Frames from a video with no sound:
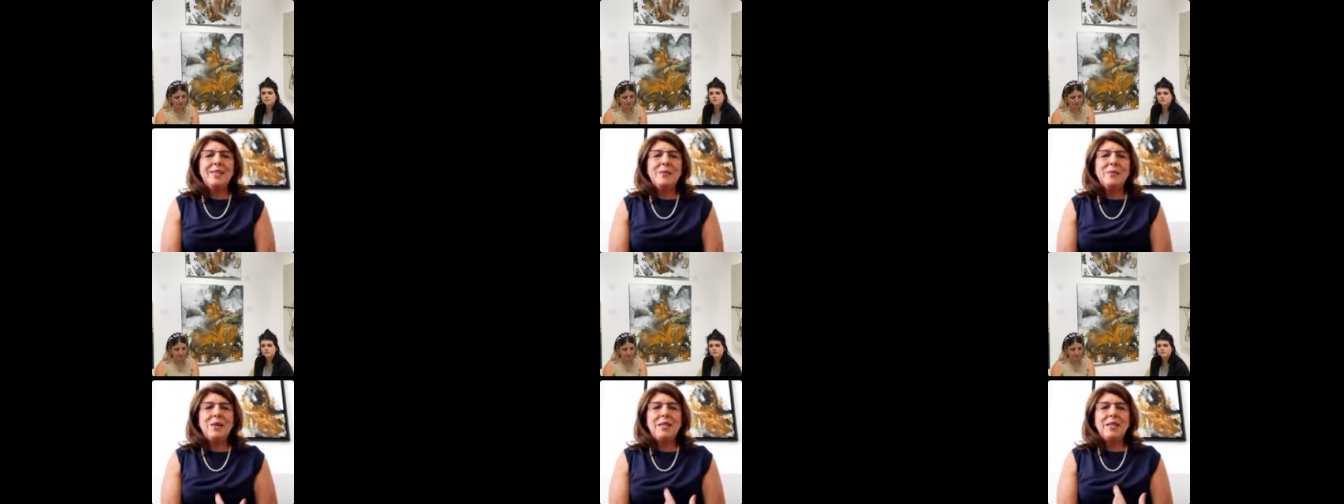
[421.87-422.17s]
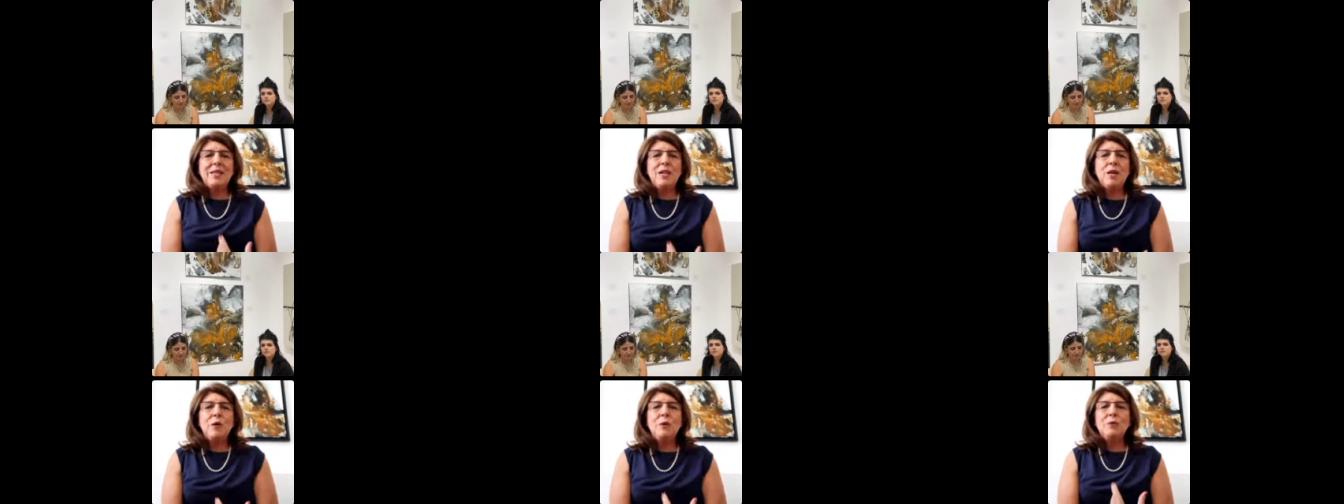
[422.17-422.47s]

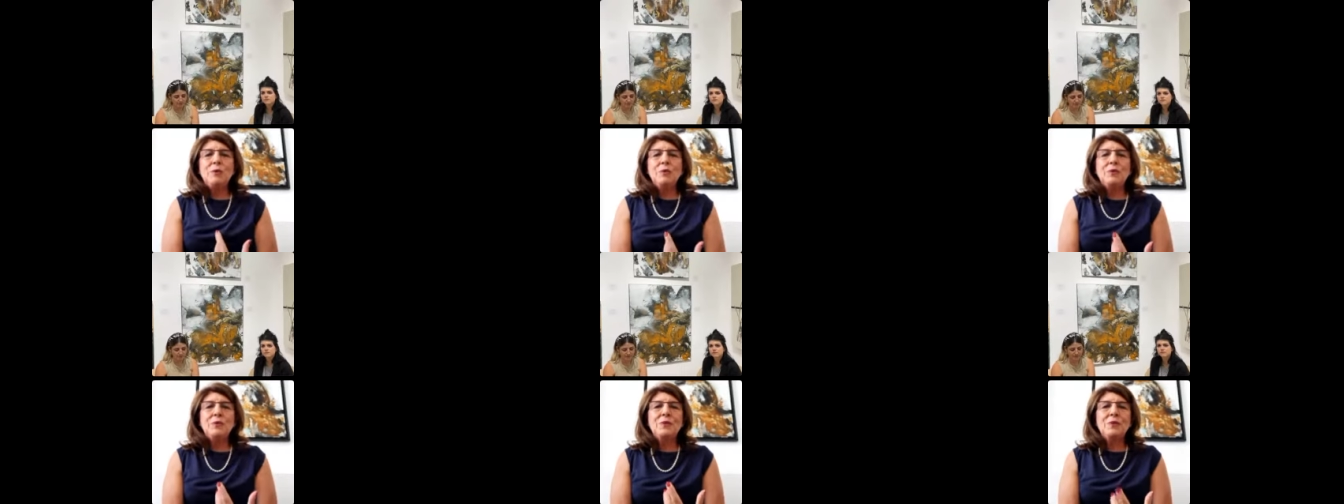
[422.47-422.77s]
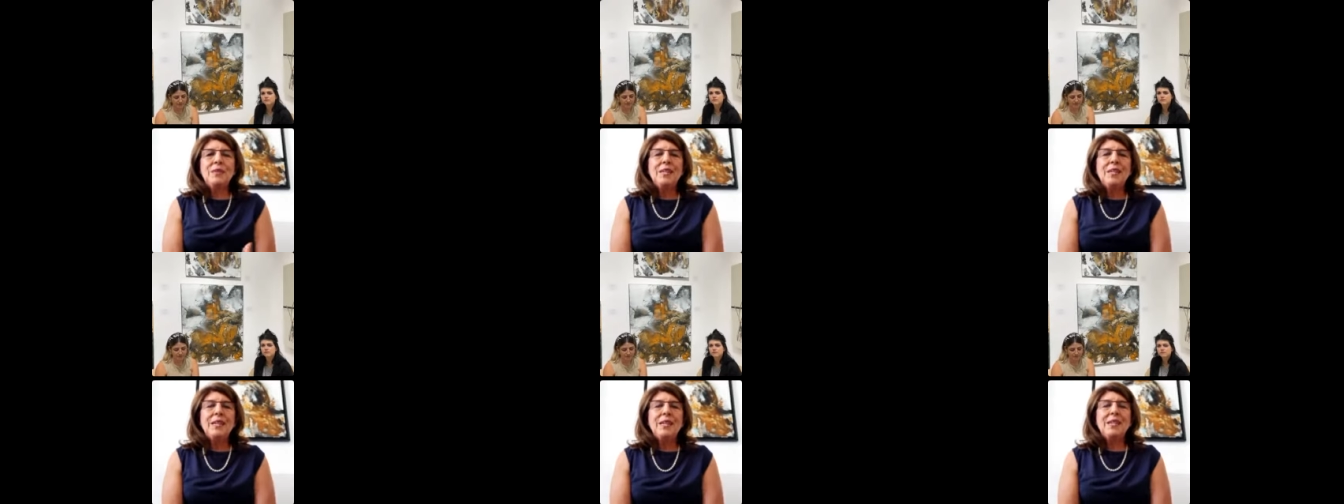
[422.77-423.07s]
one
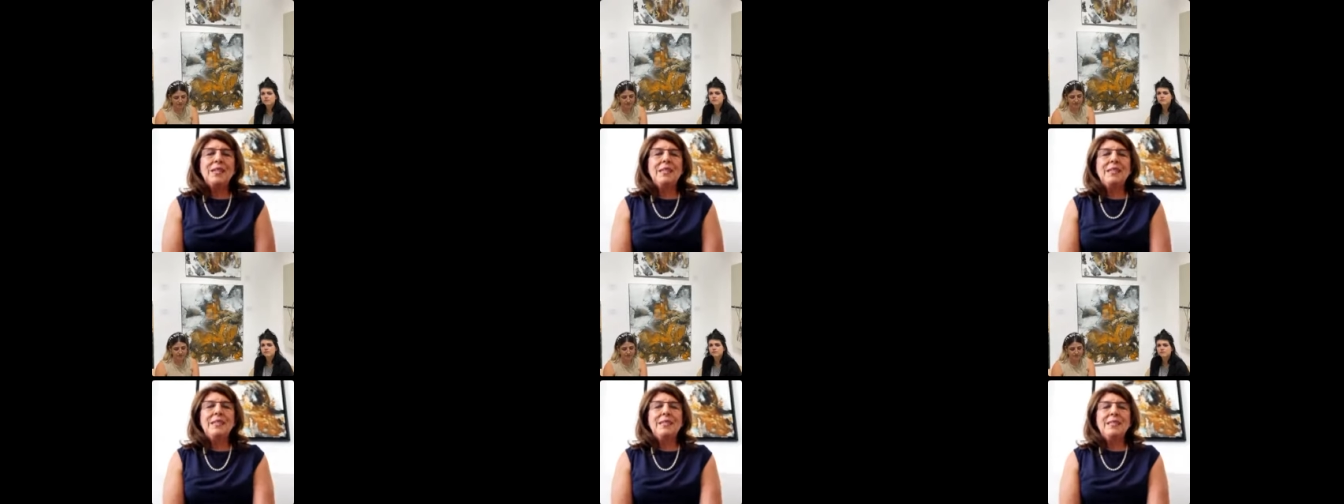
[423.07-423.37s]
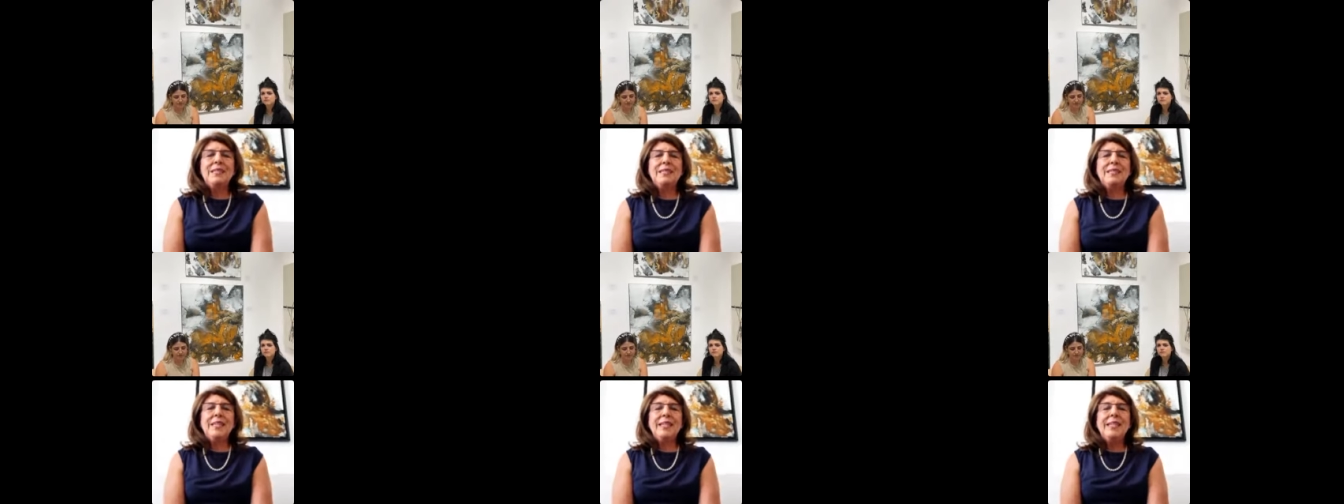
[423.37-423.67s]
own
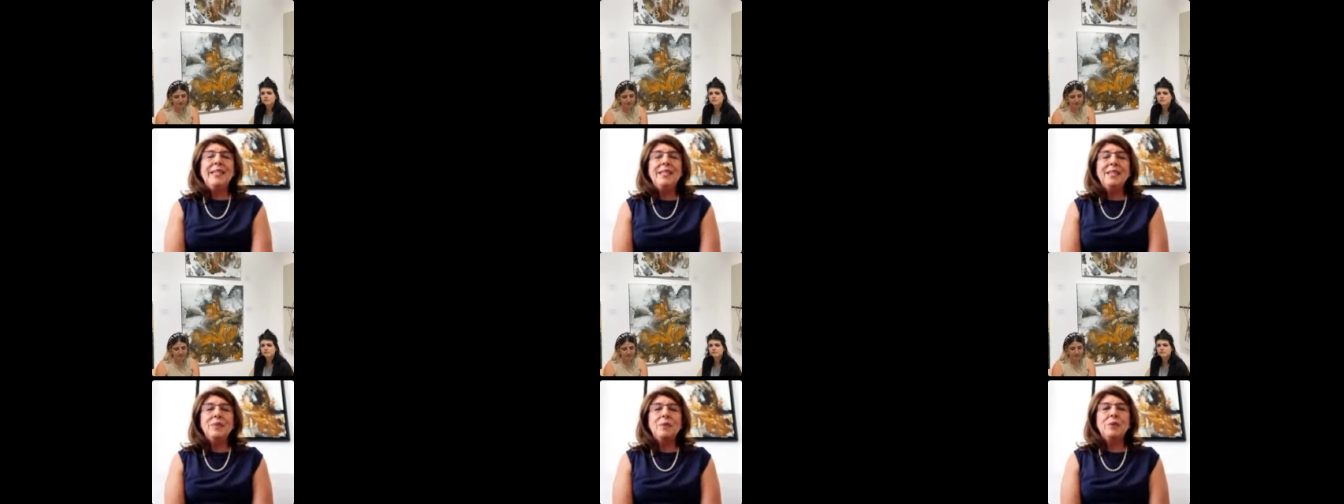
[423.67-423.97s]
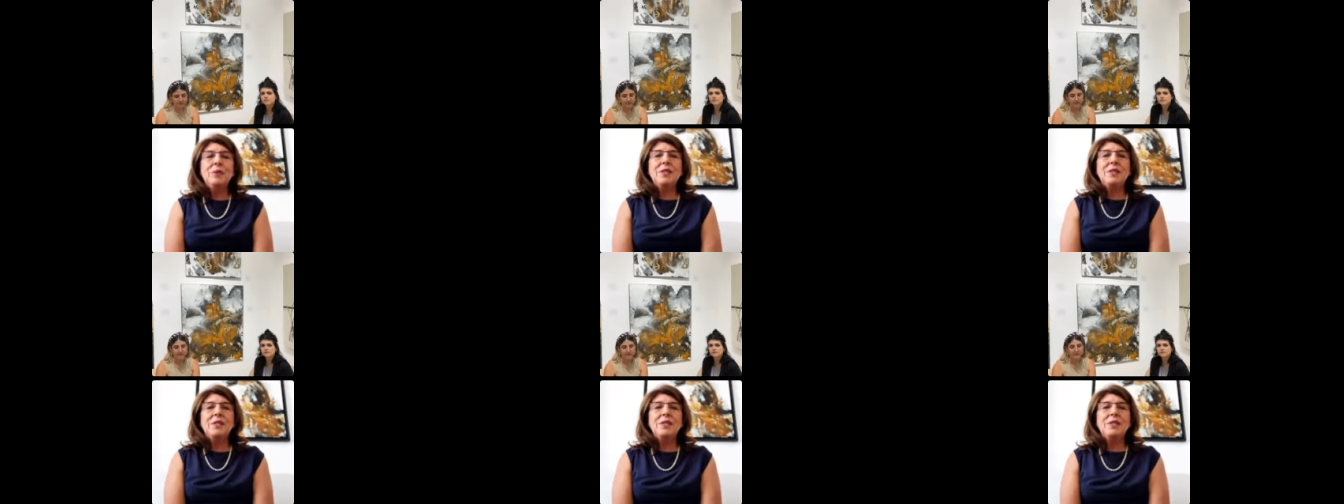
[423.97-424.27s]
inner
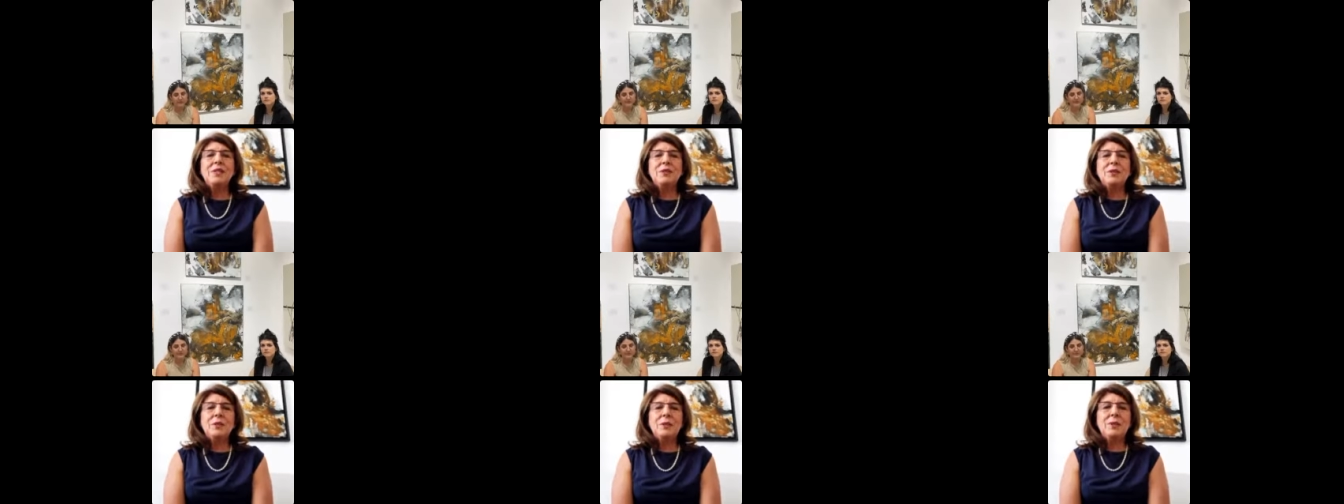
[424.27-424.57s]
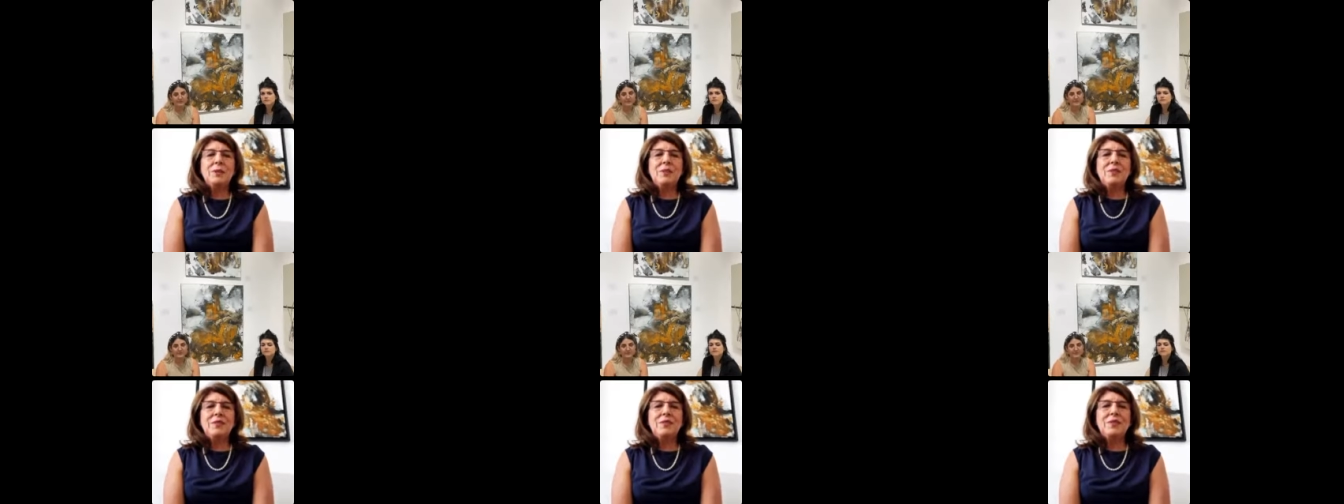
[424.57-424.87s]
world
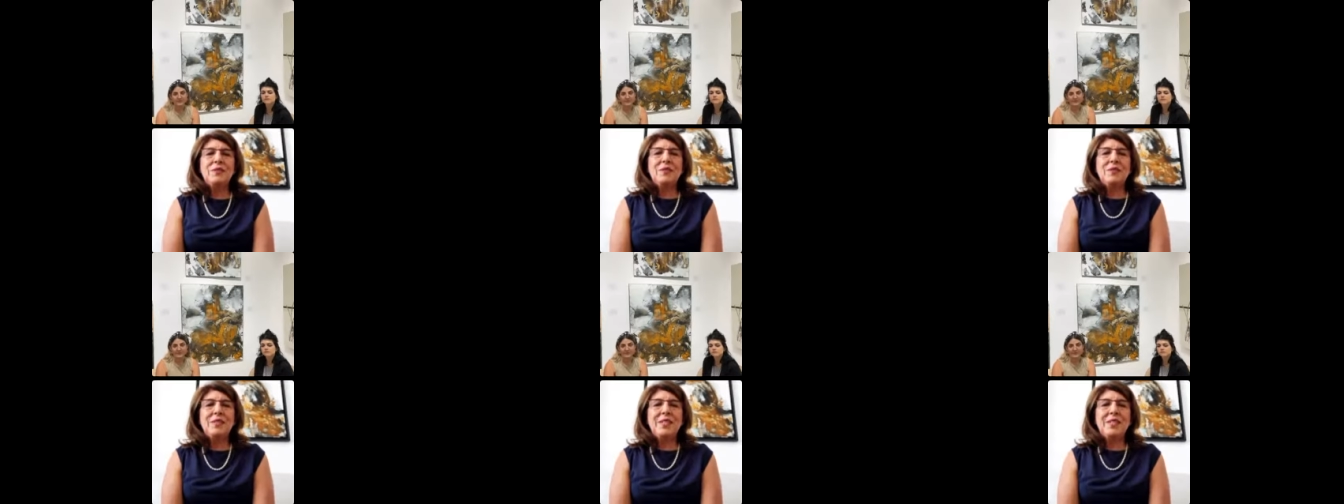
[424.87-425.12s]
with,